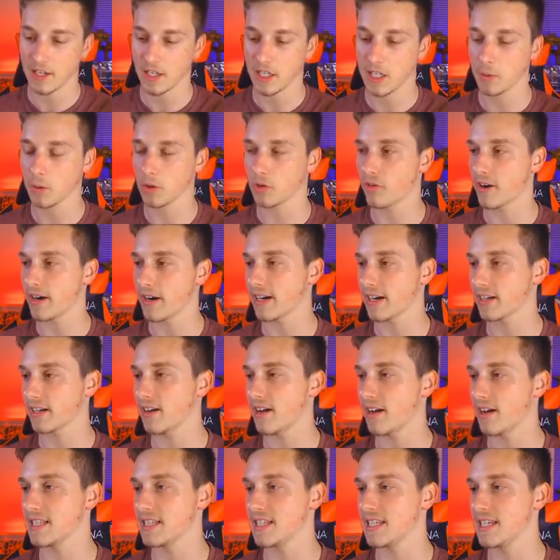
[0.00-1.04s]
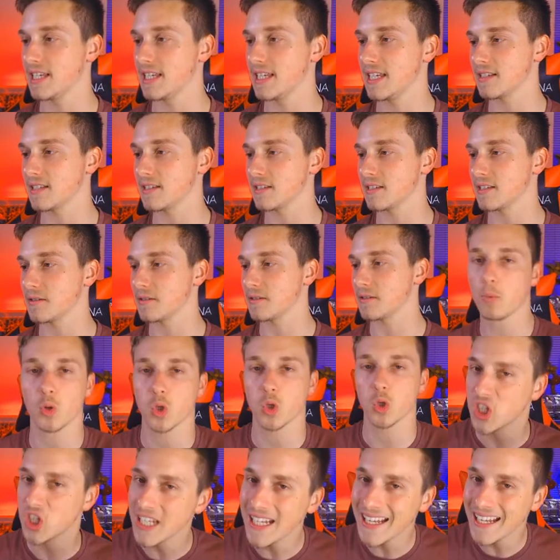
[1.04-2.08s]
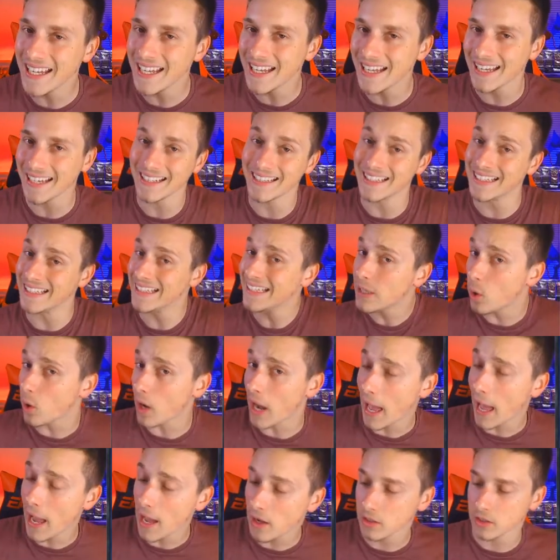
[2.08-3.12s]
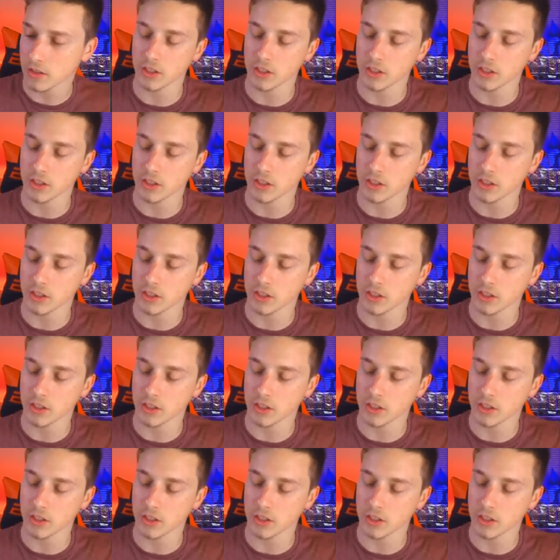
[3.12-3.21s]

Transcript: you will recognize these as bustine d'edicola.